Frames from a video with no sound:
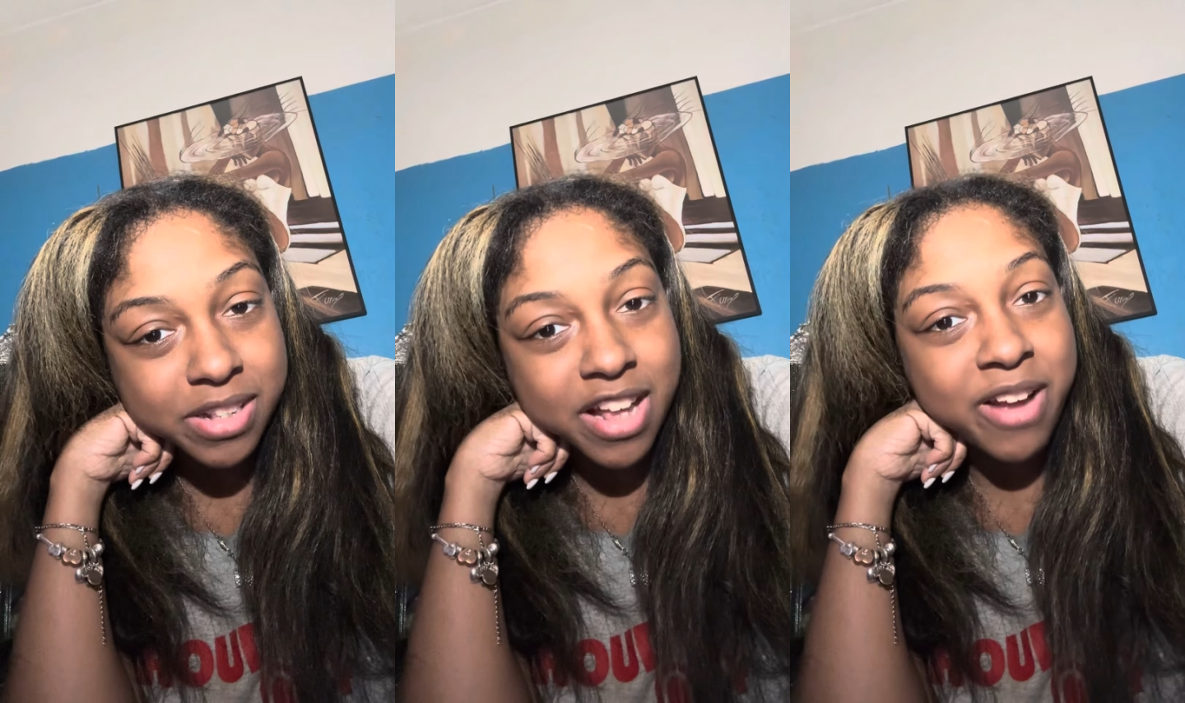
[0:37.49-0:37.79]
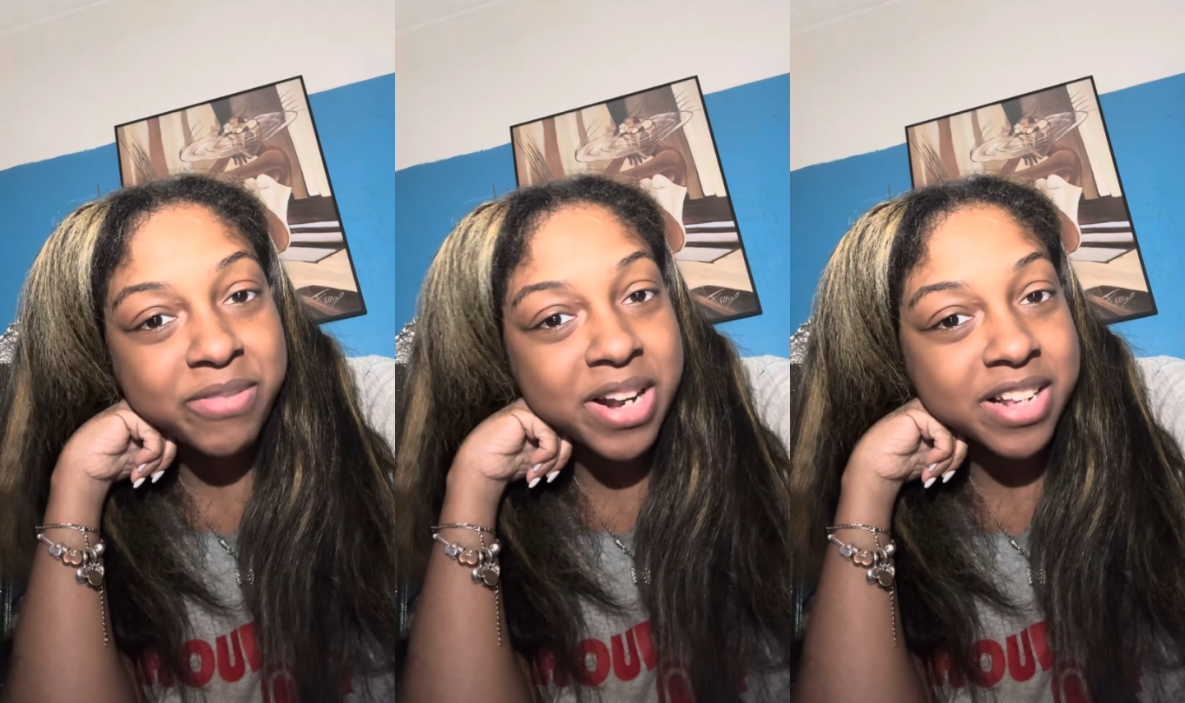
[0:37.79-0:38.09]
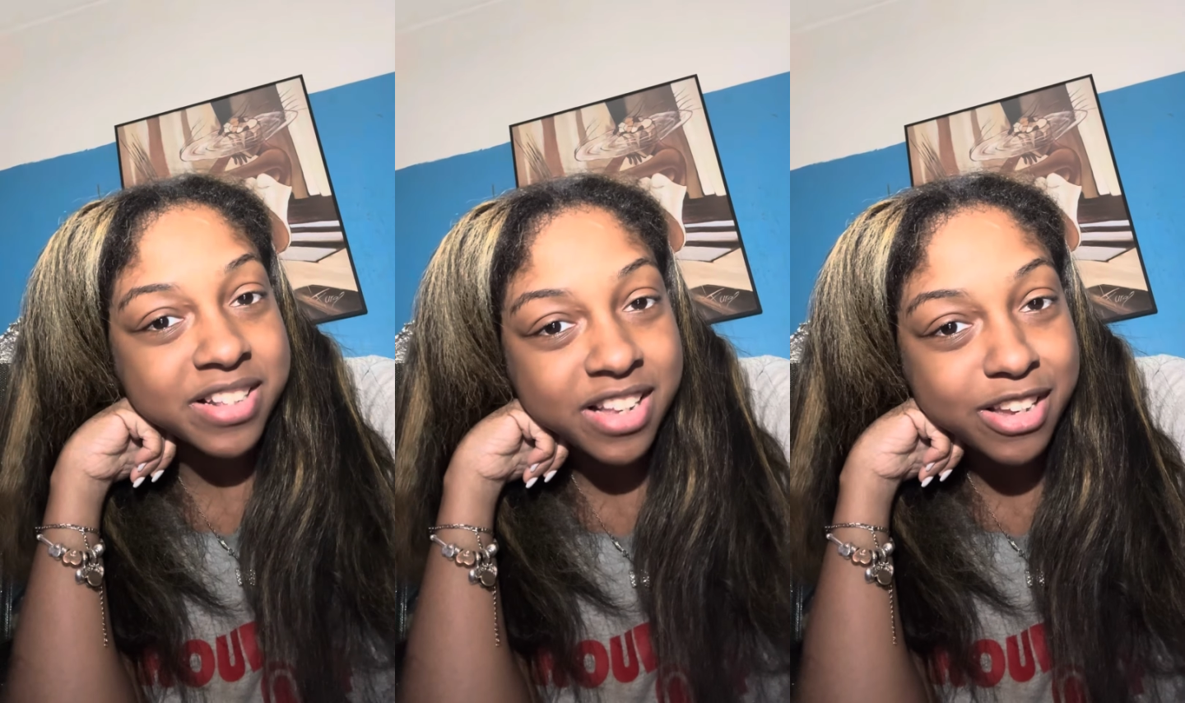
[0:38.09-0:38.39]
I have not
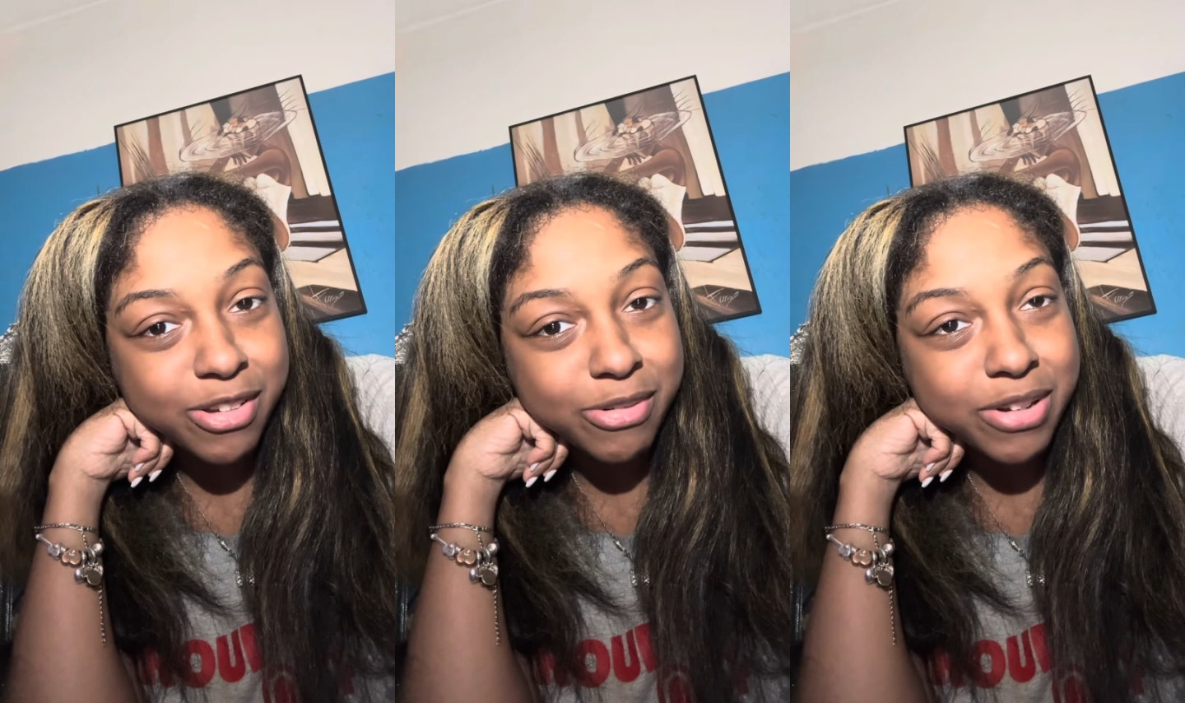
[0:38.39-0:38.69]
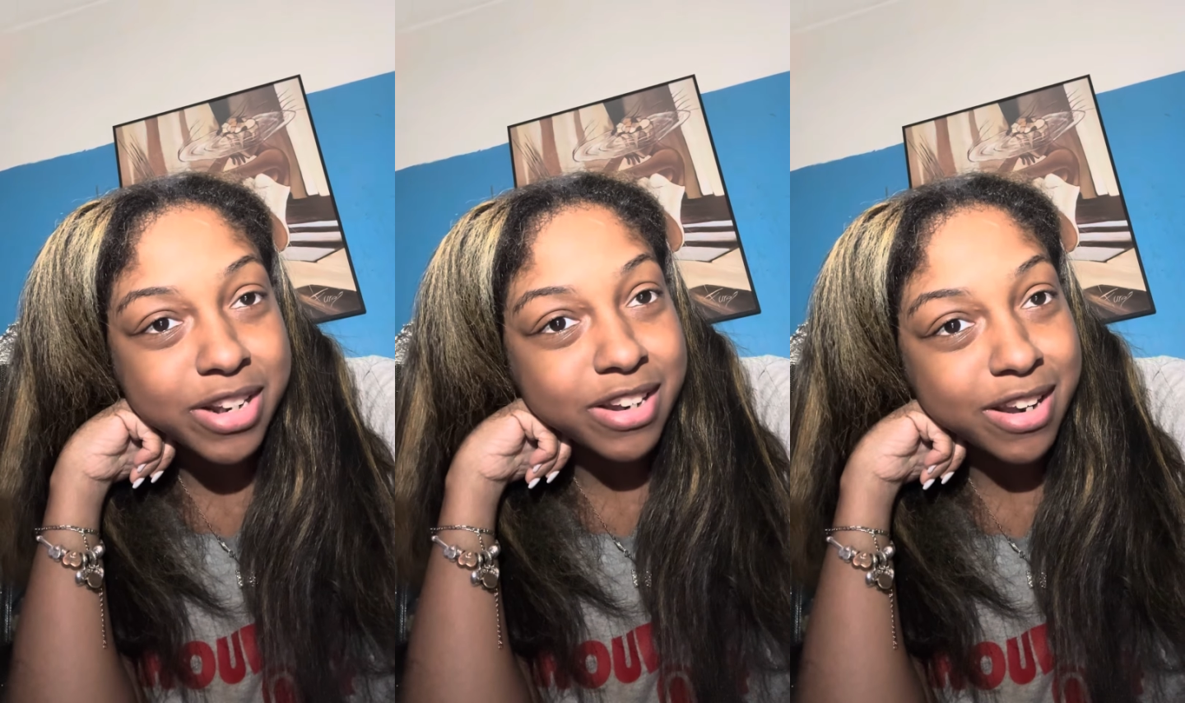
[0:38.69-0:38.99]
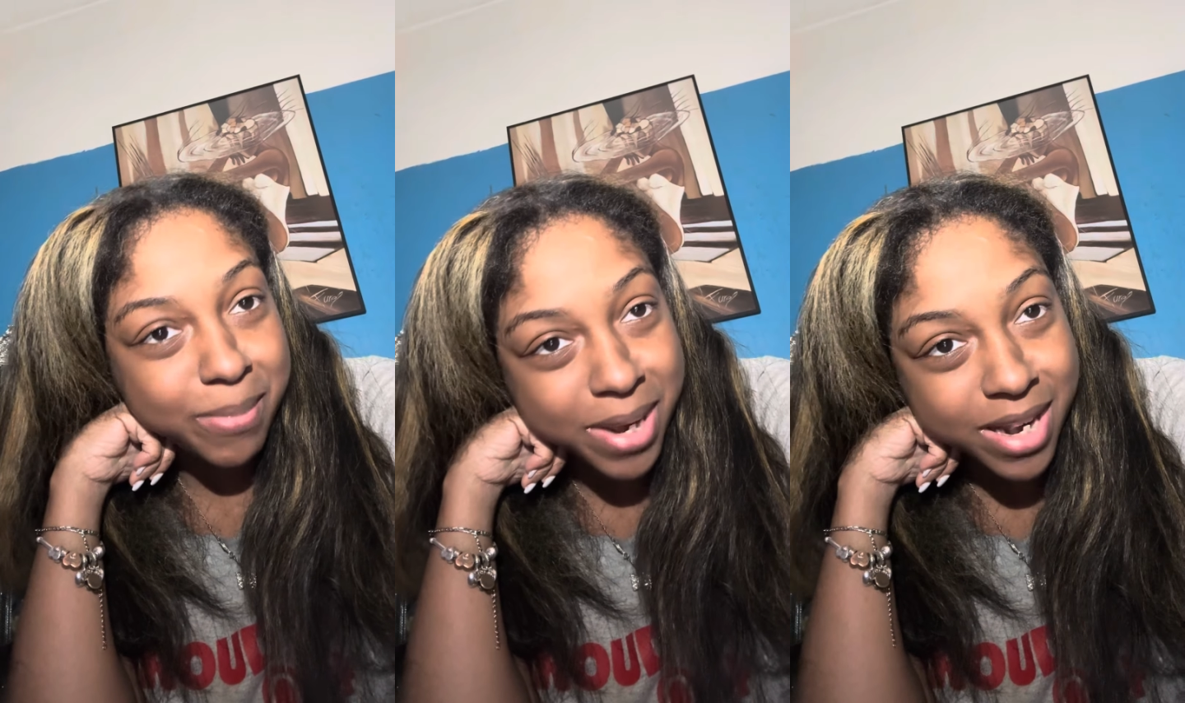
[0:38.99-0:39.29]
seen you in a
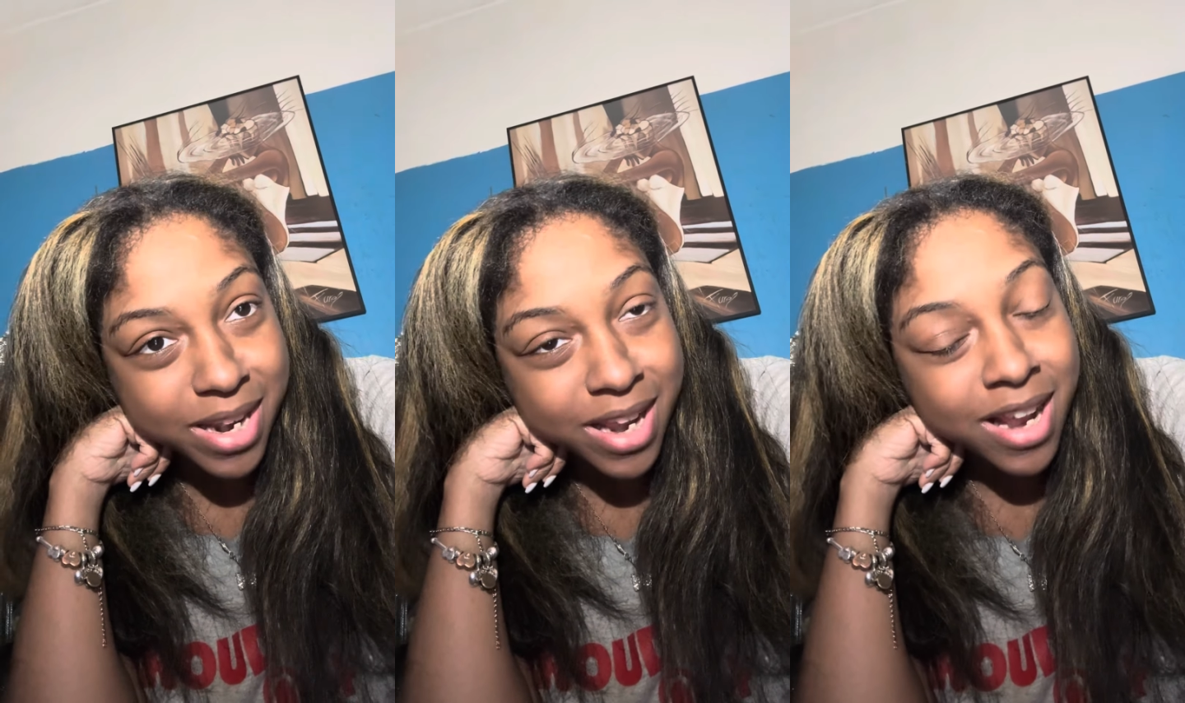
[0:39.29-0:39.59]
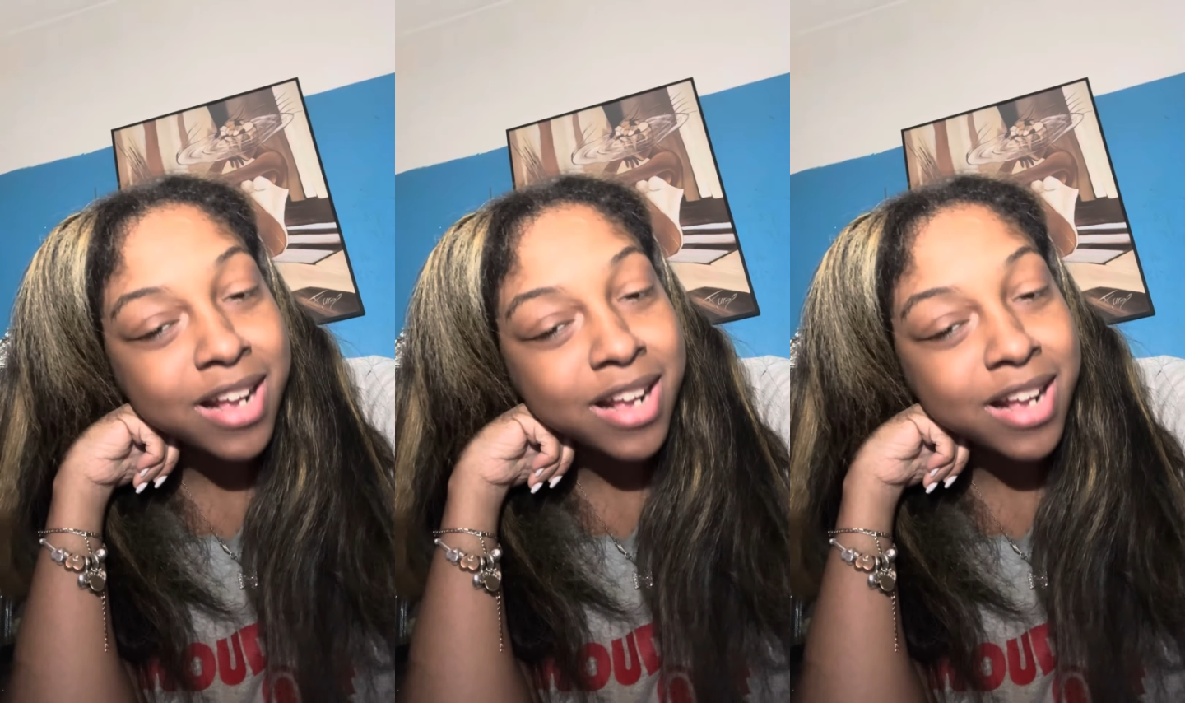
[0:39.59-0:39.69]
little minute.